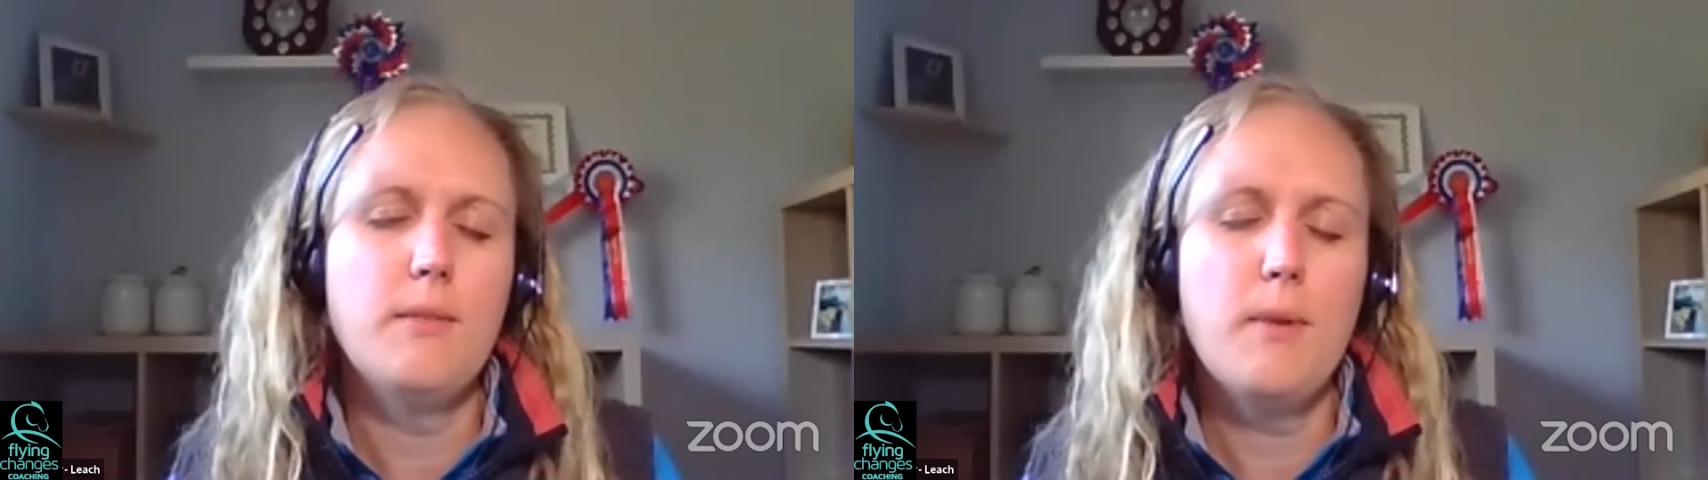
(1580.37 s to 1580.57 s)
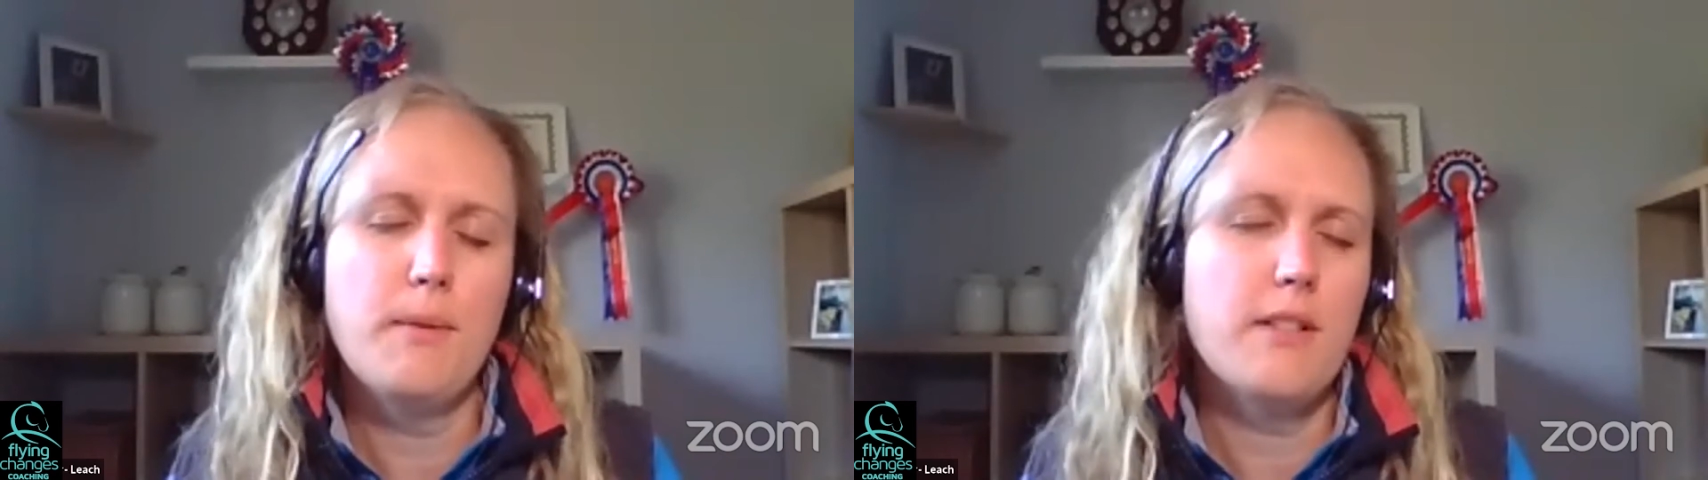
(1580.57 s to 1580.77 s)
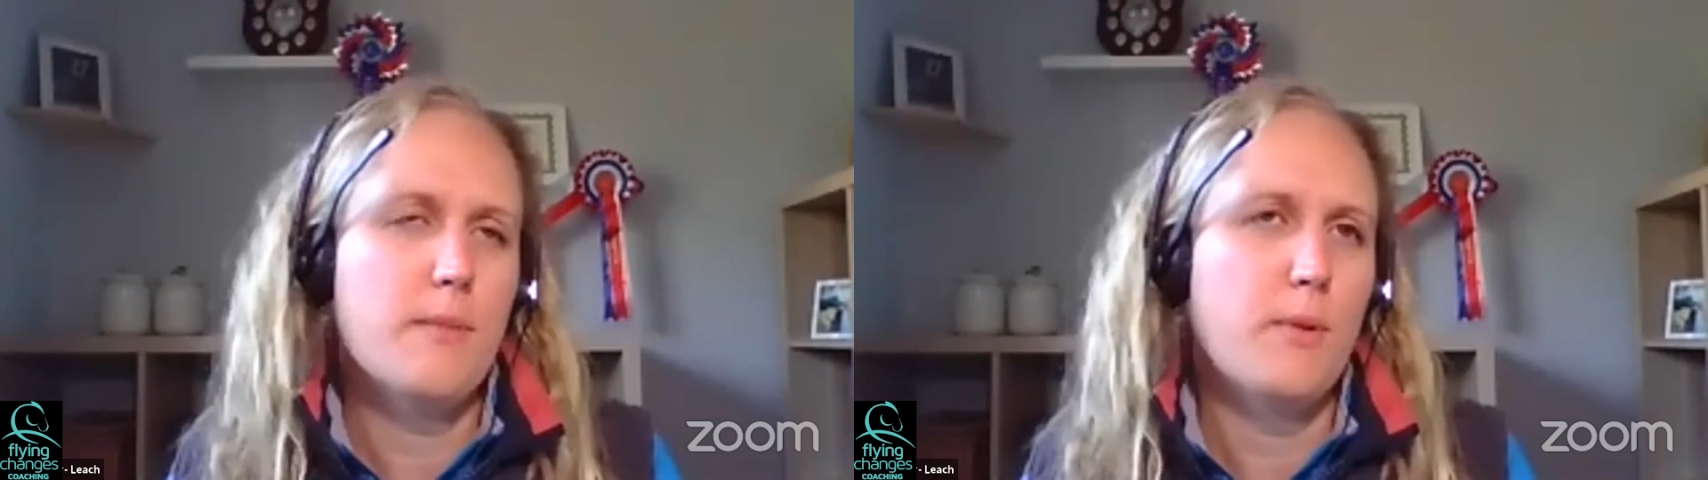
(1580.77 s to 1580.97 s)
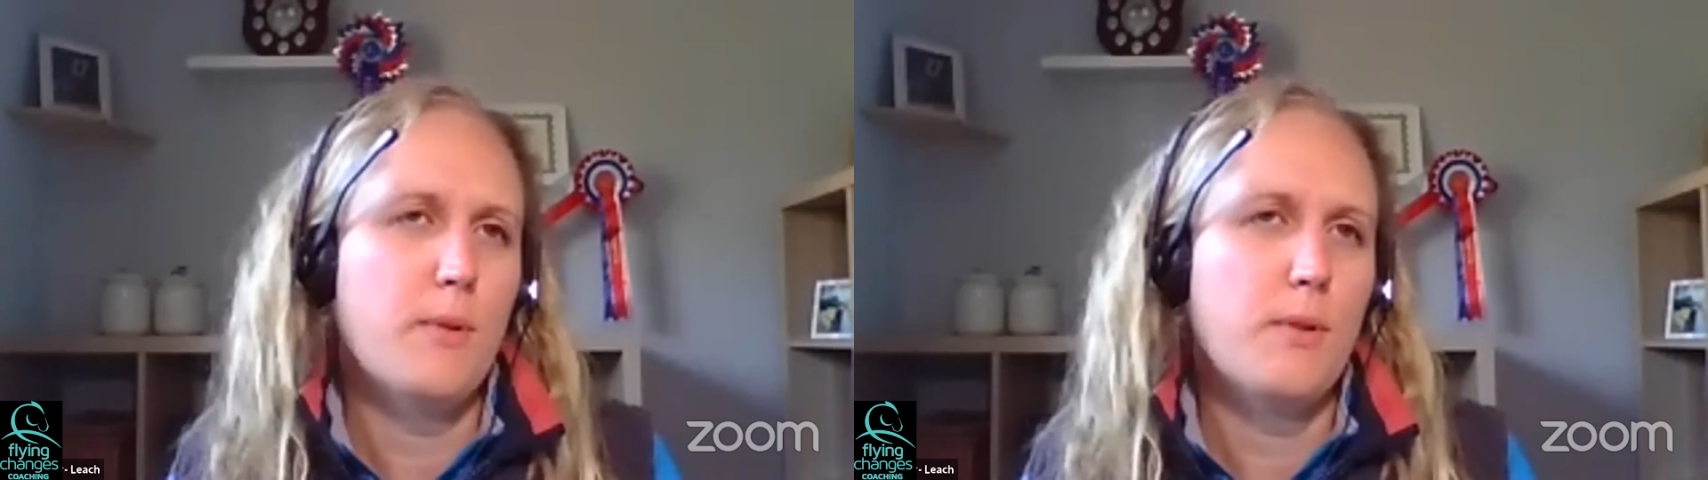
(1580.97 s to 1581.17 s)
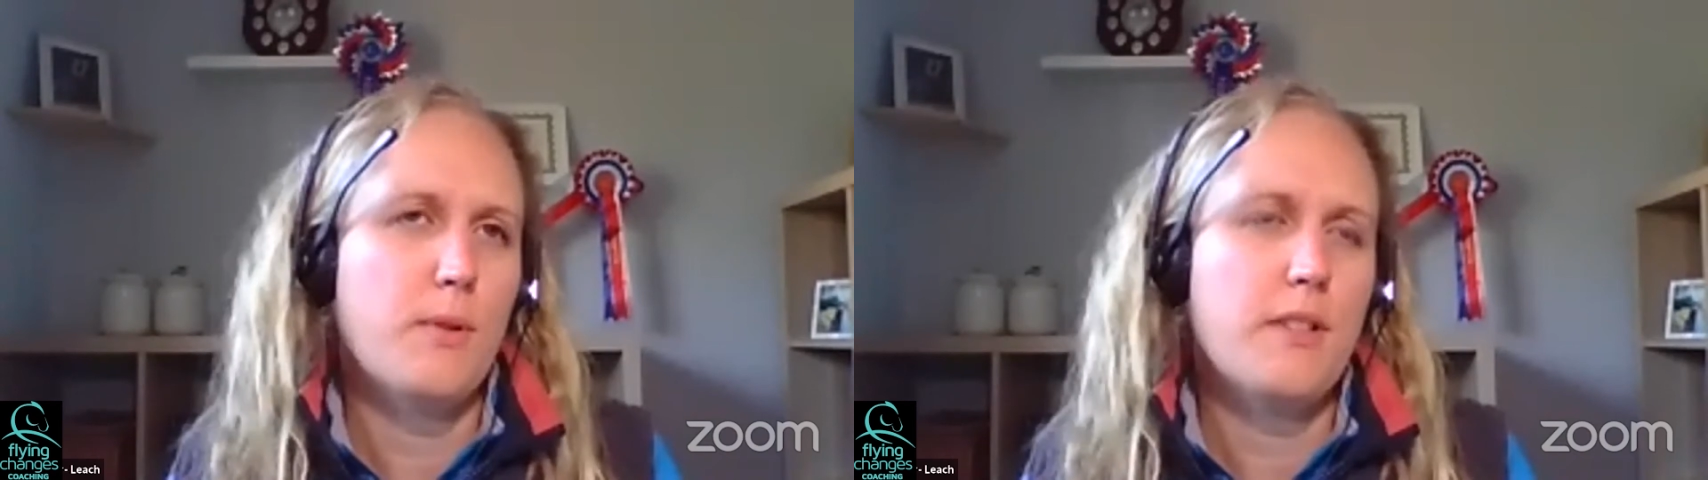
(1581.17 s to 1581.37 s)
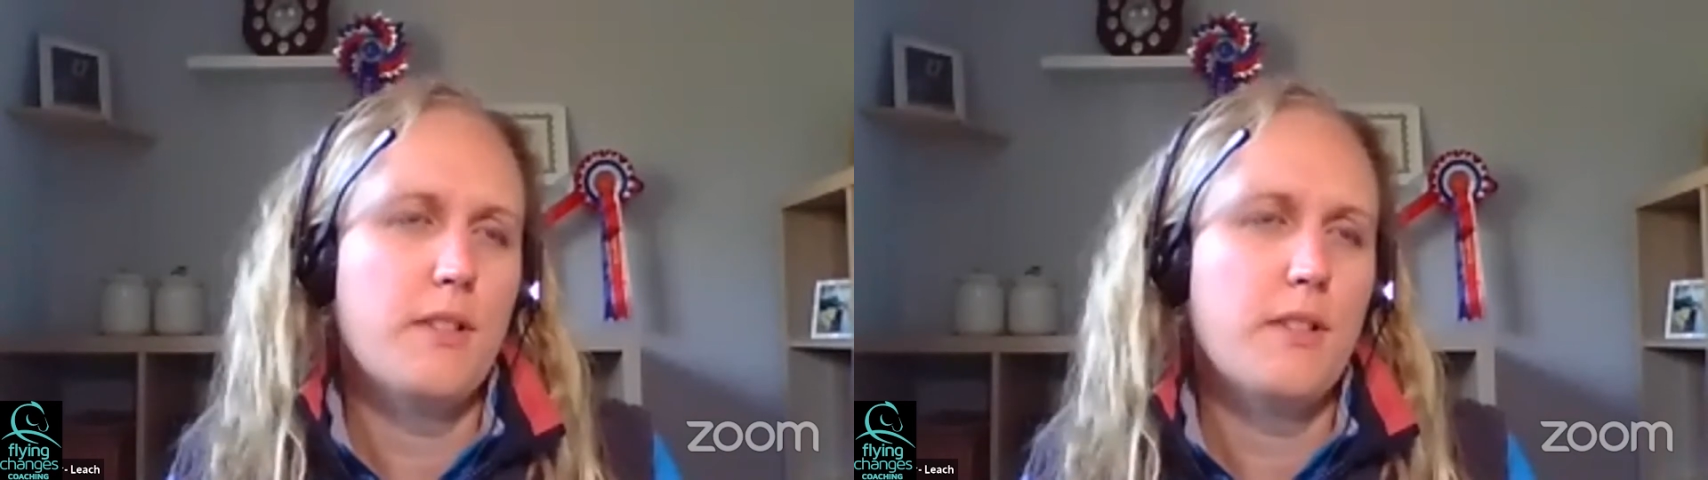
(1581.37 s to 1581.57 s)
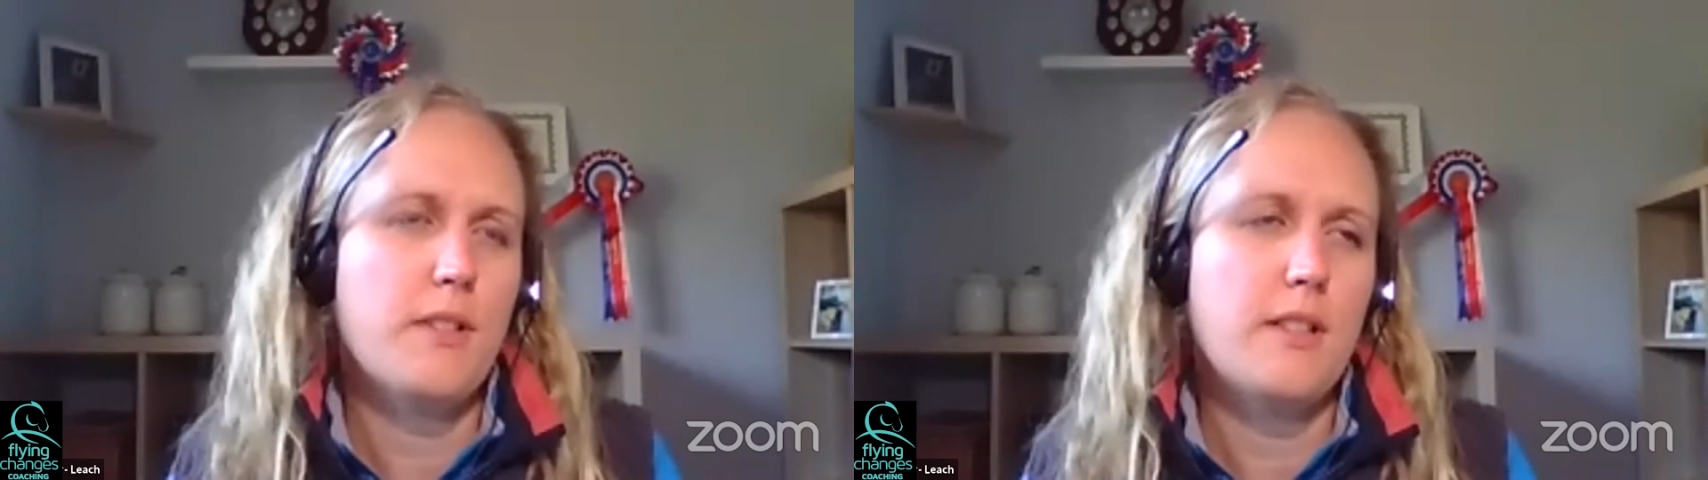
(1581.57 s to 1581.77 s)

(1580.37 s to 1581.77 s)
you might be disappointed in the moment,